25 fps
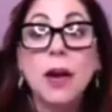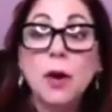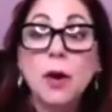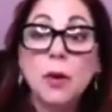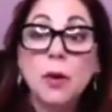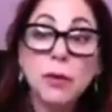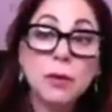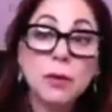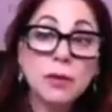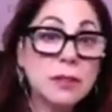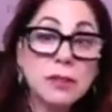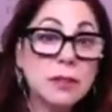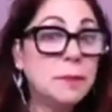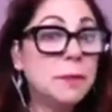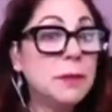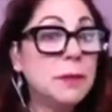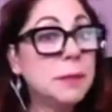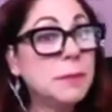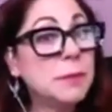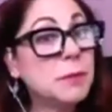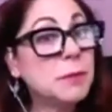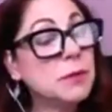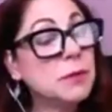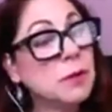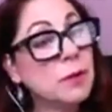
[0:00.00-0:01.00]
Well, some
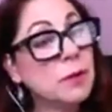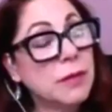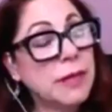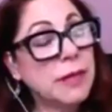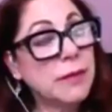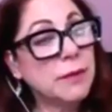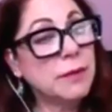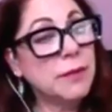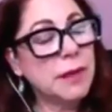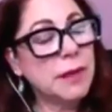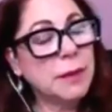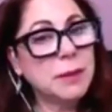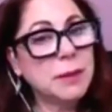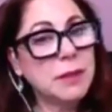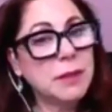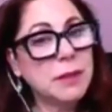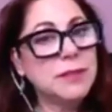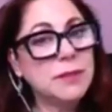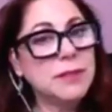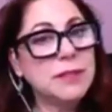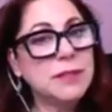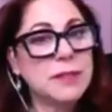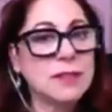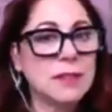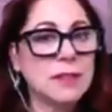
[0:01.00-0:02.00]
people don't have that belief
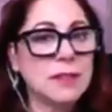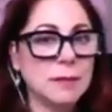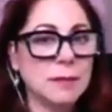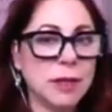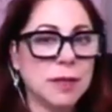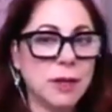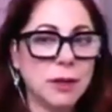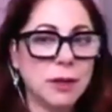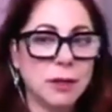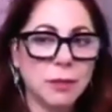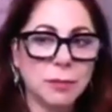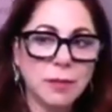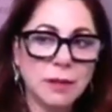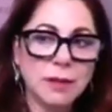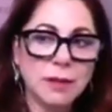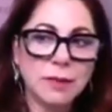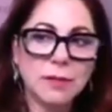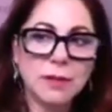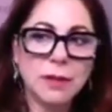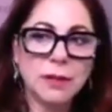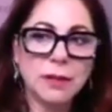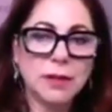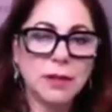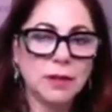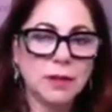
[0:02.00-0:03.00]
system. They don't believe
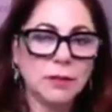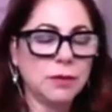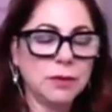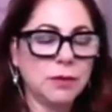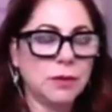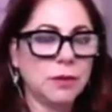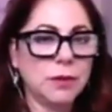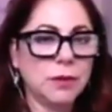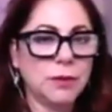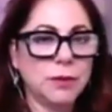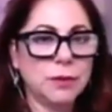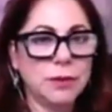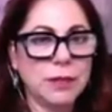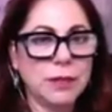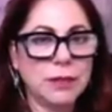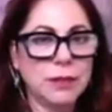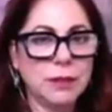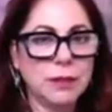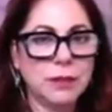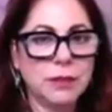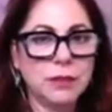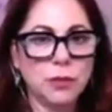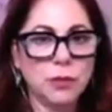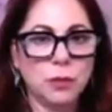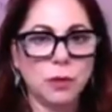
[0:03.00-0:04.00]
they're here to learn and
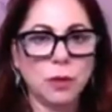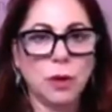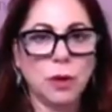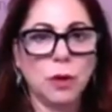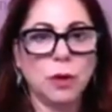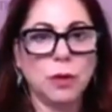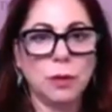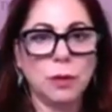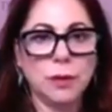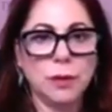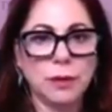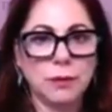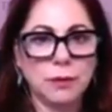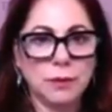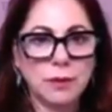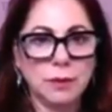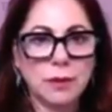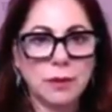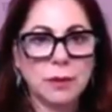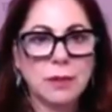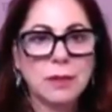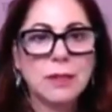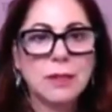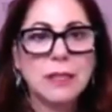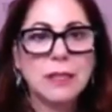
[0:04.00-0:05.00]
to grow, and
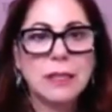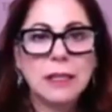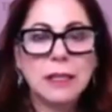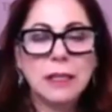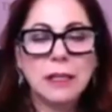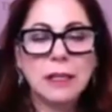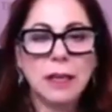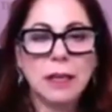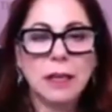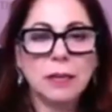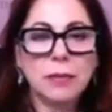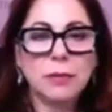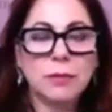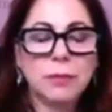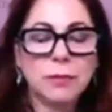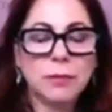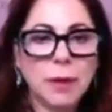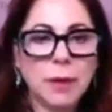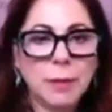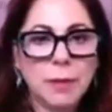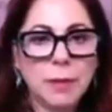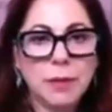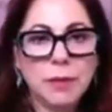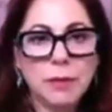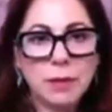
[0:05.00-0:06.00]
I
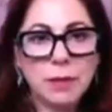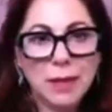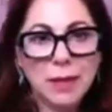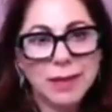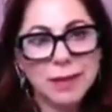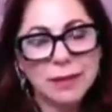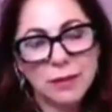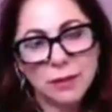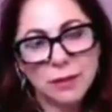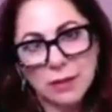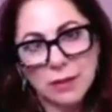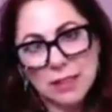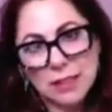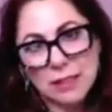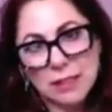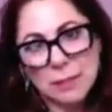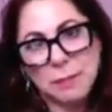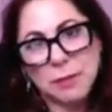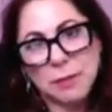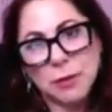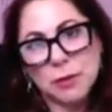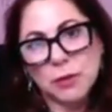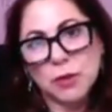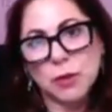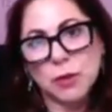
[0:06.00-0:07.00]
mean, there's the
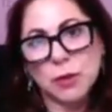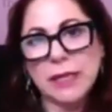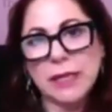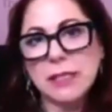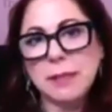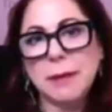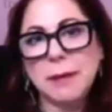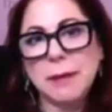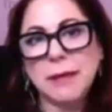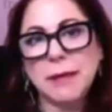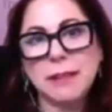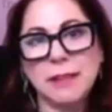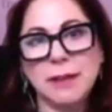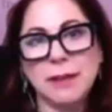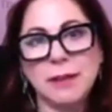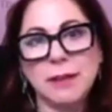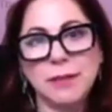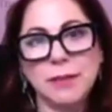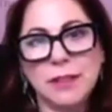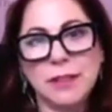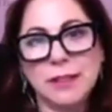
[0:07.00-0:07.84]
spiritual aspect of it.